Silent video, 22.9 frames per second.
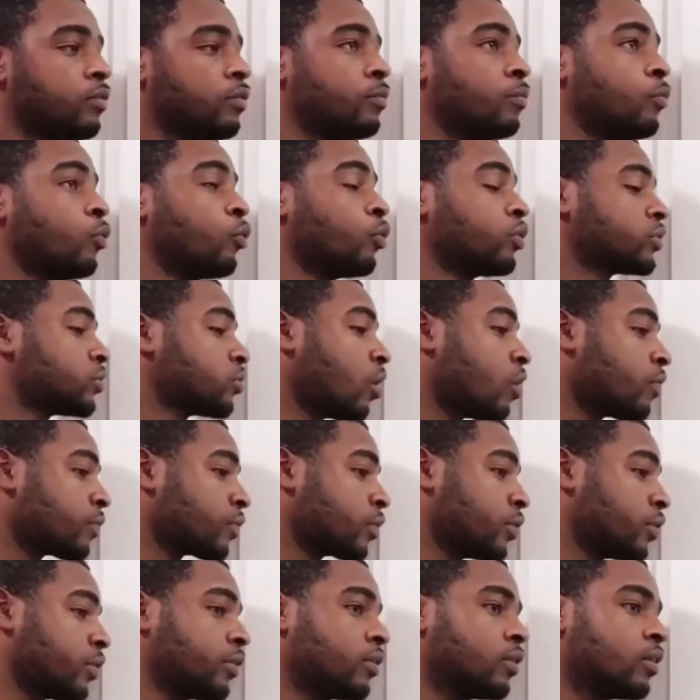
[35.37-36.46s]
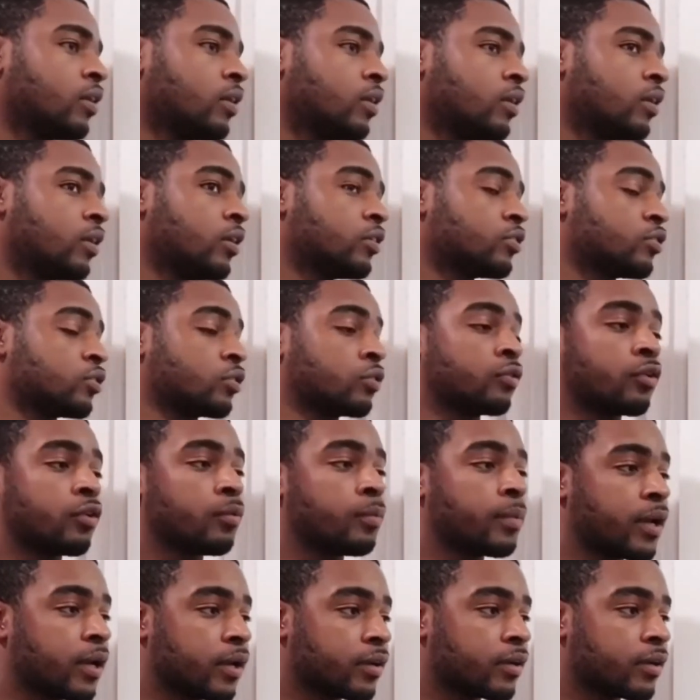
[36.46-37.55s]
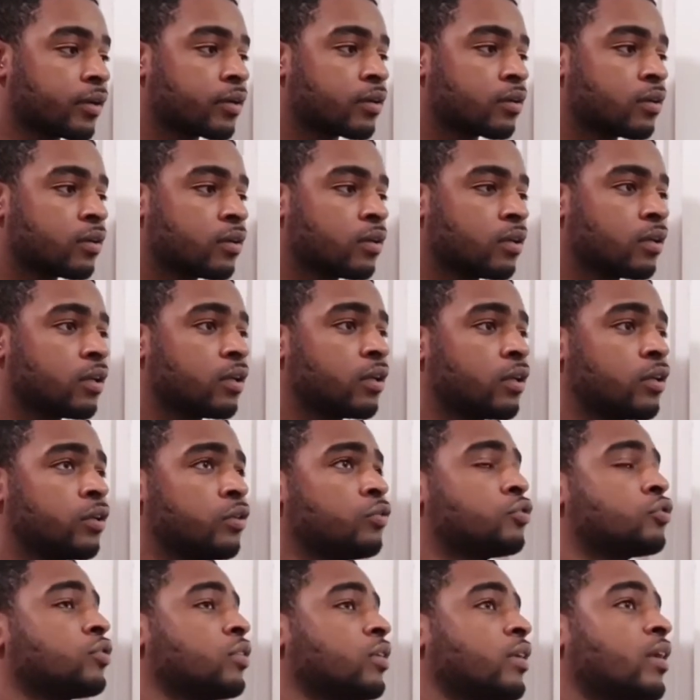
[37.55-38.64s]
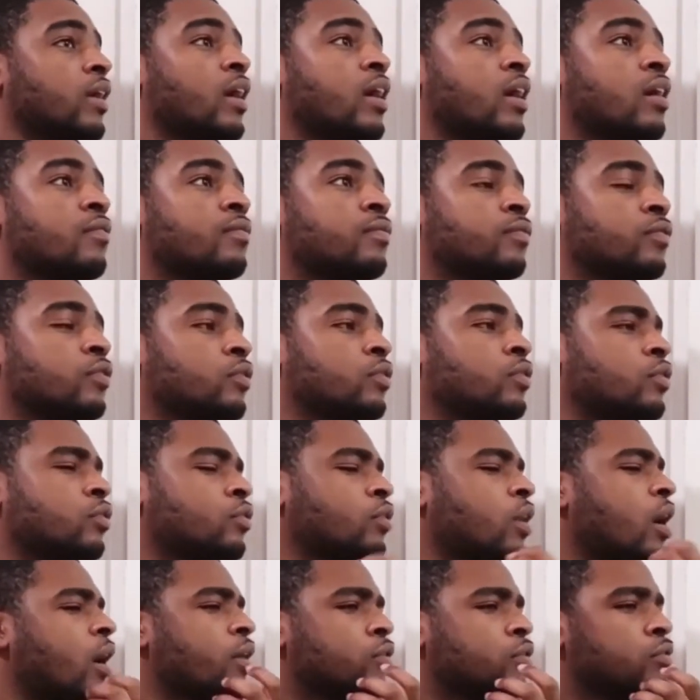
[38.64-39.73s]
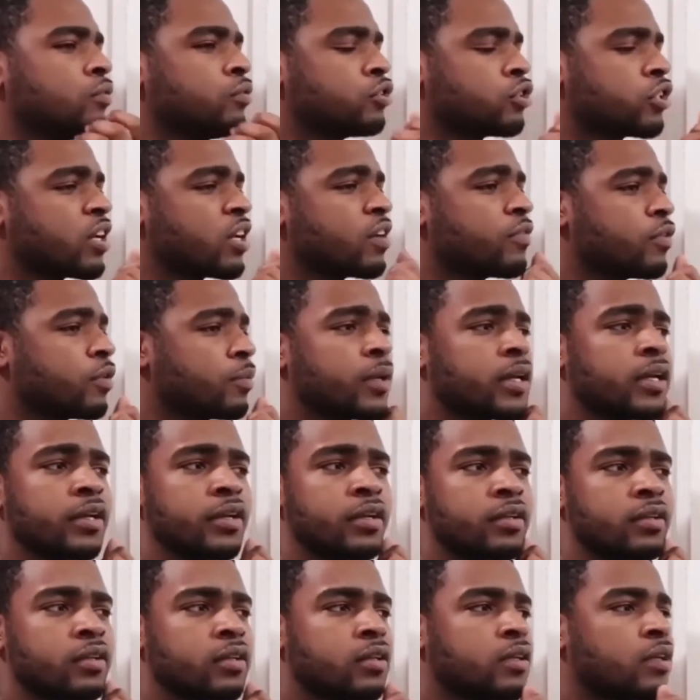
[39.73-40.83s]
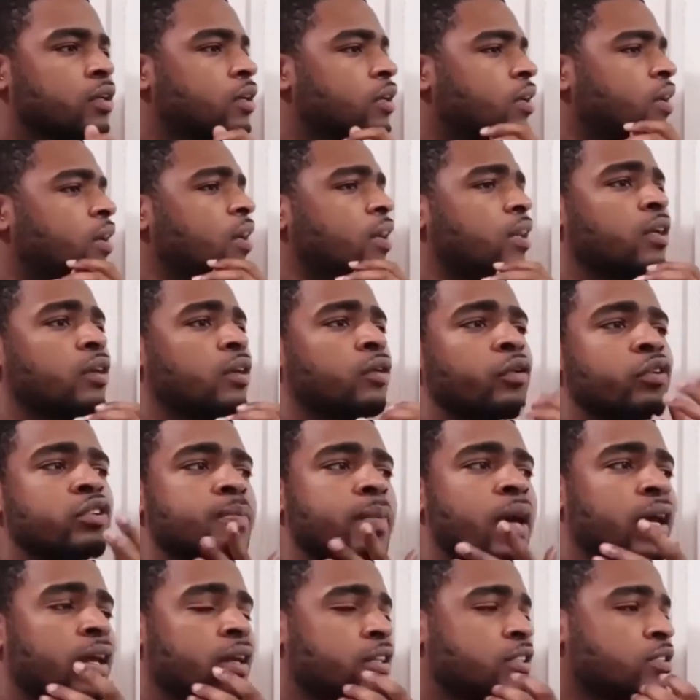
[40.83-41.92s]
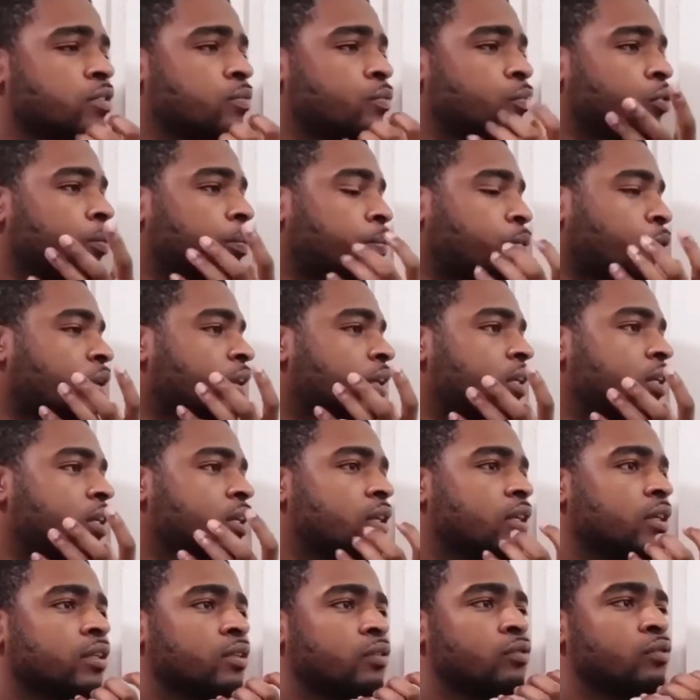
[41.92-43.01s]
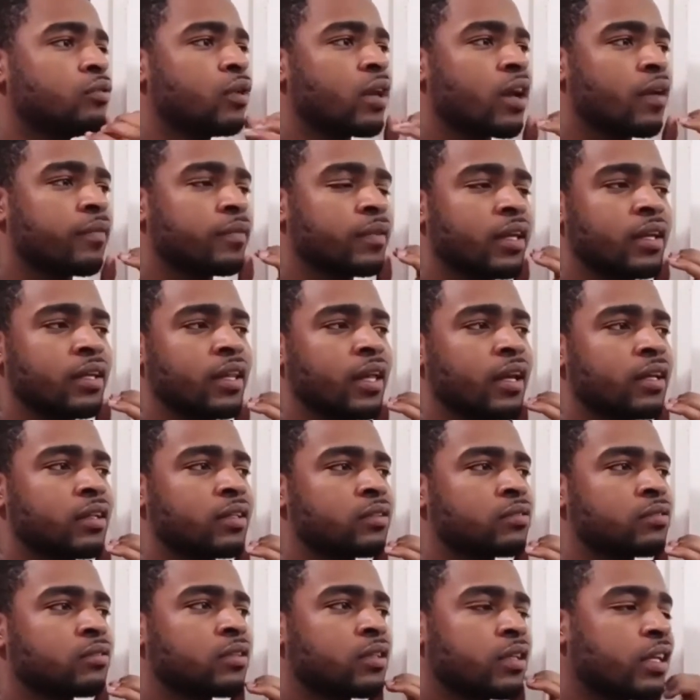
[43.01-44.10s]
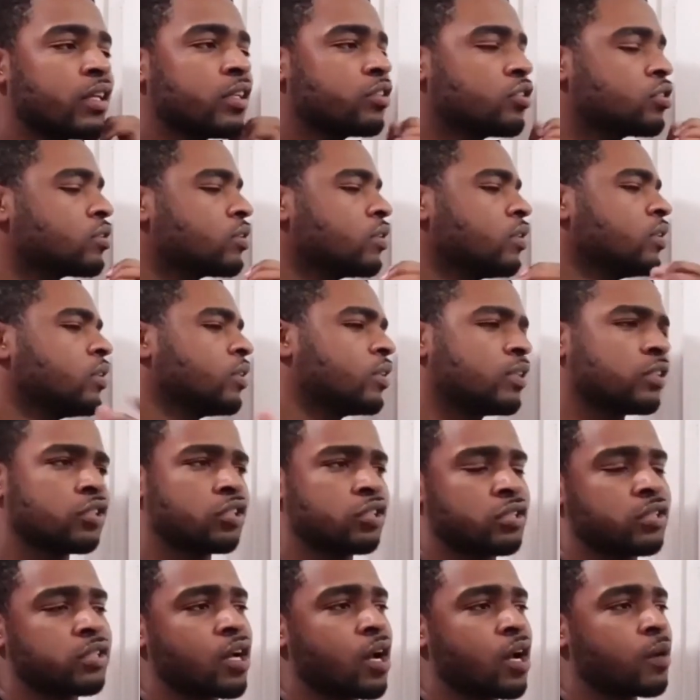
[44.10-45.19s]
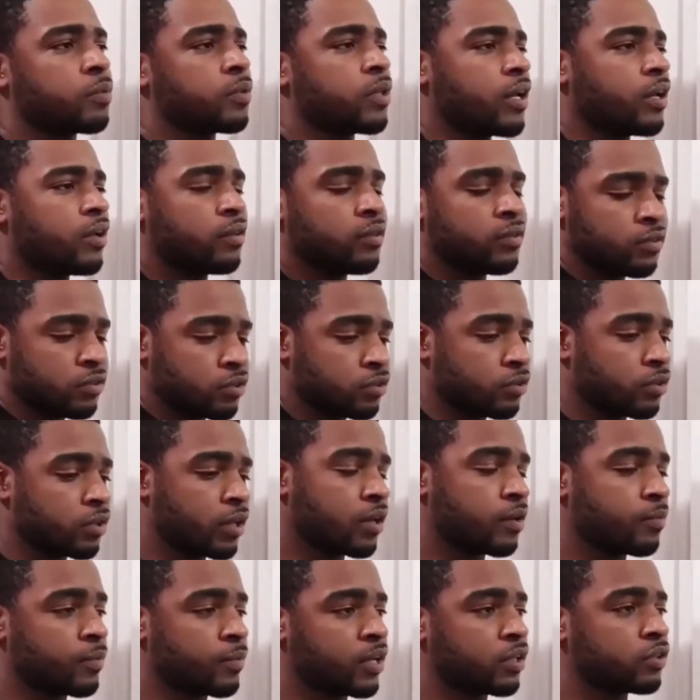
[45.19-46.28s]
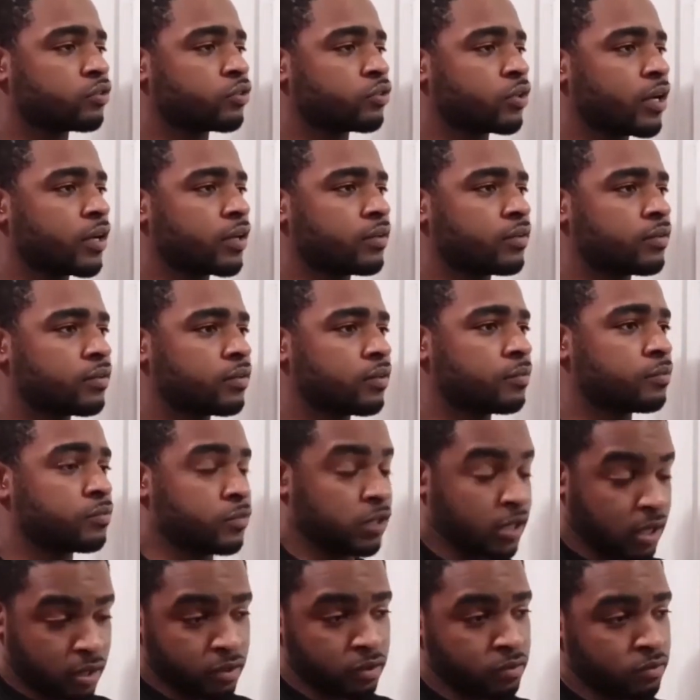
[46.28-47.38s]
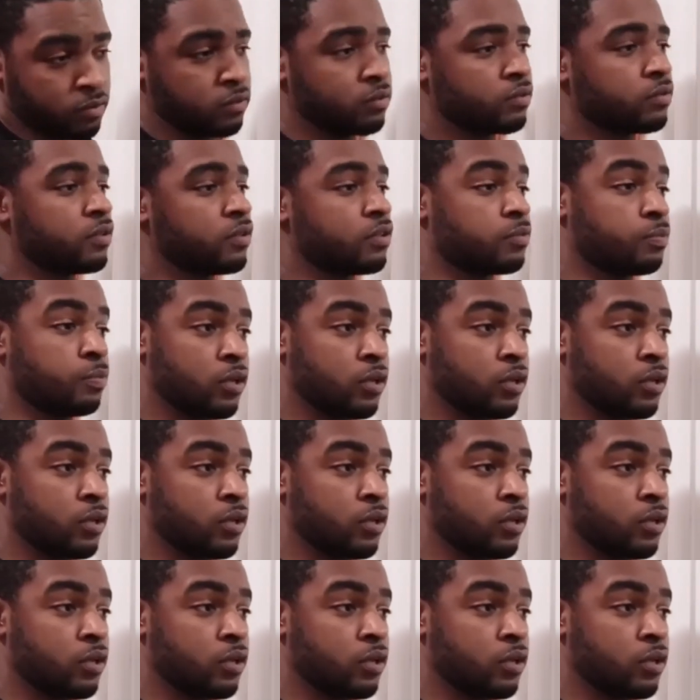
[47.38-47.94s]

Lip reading: more softer. It should grow better. You shouldn't have, you know how you shave your beard and it grows back and it's real pricky and you have that like itch. It should stop that. So yeah, man, try it. I'm telling you, it's pretty